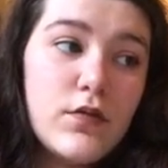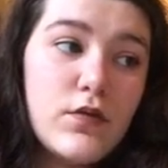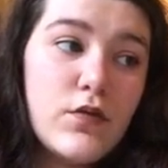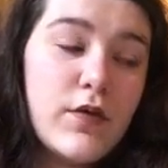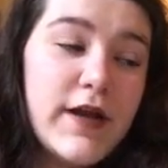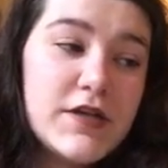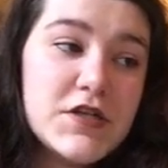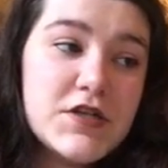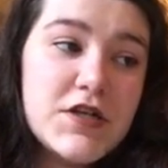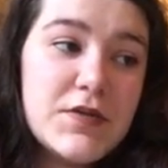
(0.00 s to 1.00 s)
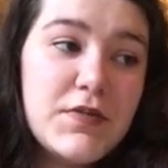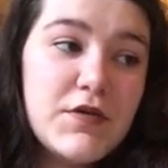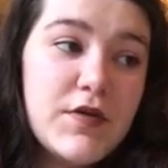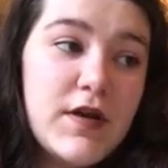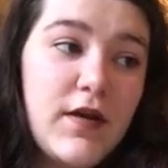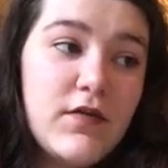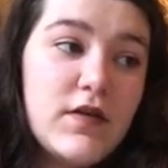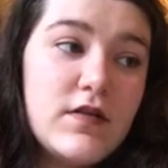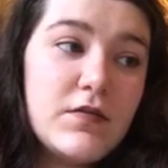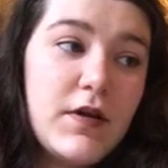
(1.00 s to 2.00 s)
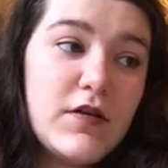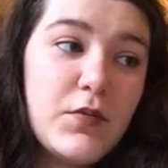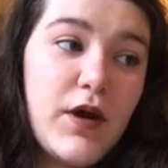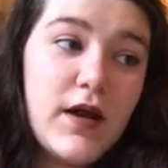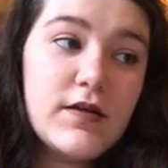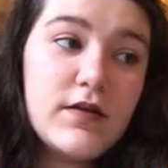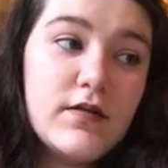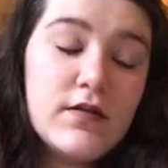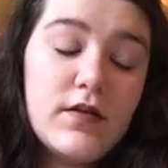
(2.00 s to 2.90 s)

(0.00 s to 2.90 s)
the relationship between evidence-based practice